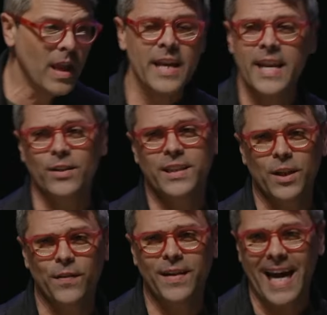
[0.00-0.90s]
Now,
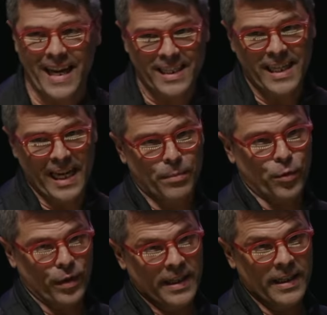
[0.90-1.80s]
Sylvia had a
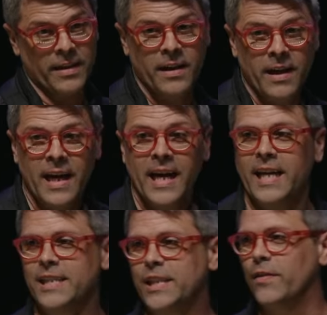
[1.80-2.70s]
tambourine,
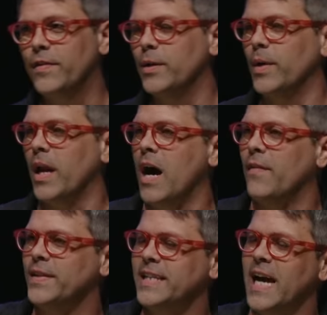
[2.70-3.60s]
and Sylvia would
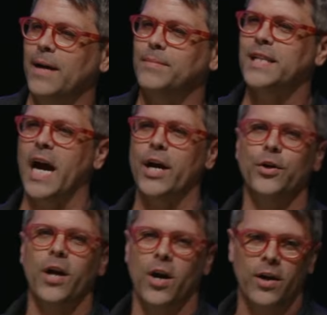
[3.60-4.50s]
oftentimes tie her
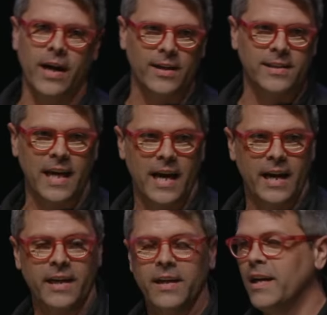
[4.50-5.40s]
dog
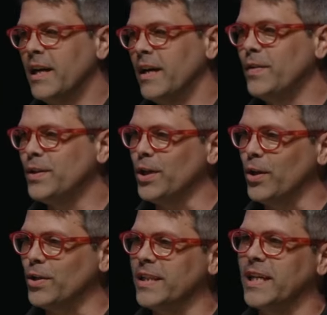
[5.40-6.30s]
outside of the
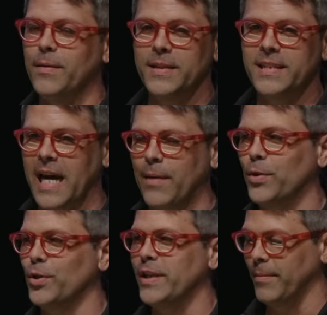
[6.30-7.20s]
church and come inside with
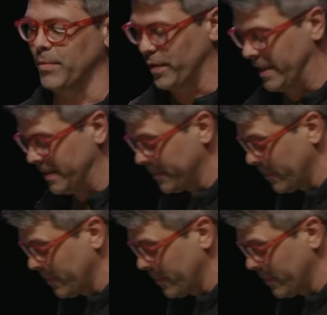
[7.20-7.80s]
her tambourine.